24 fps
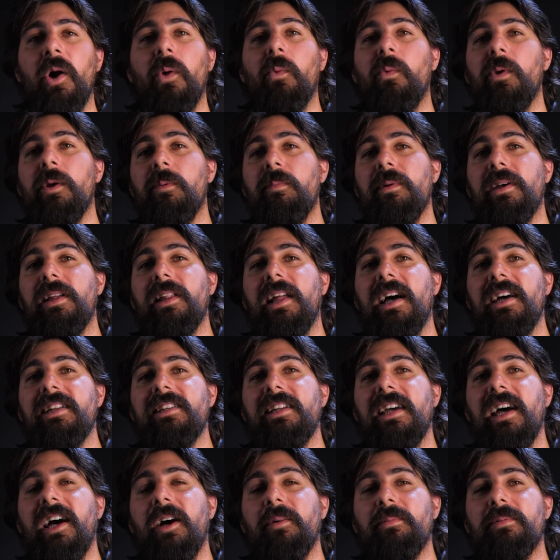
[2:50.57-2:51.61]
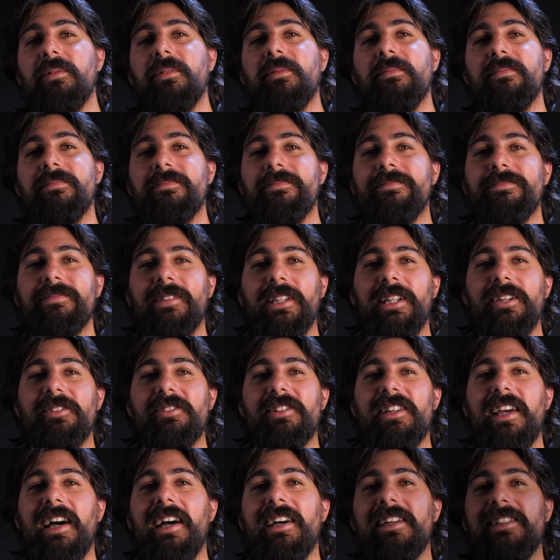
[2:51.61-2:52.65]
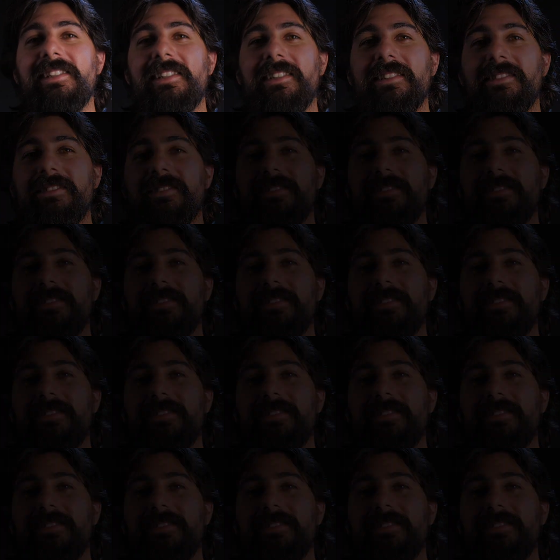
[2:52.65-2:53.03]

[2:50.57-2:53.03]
We'd be glad to help. Clear skies.